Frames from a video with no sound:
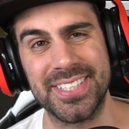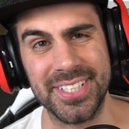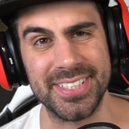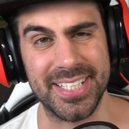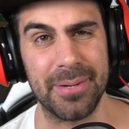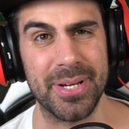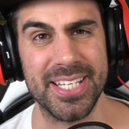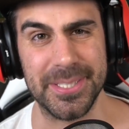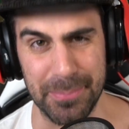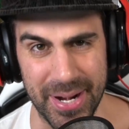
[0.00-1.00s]
here and today we
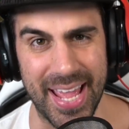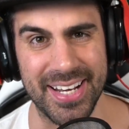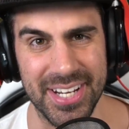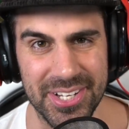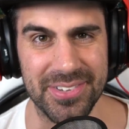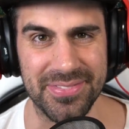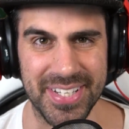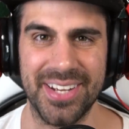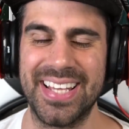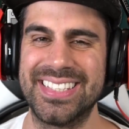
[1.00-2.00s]
have a brand new
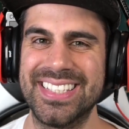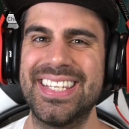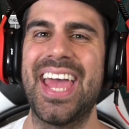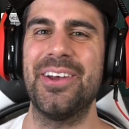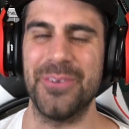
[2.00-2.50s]
video and today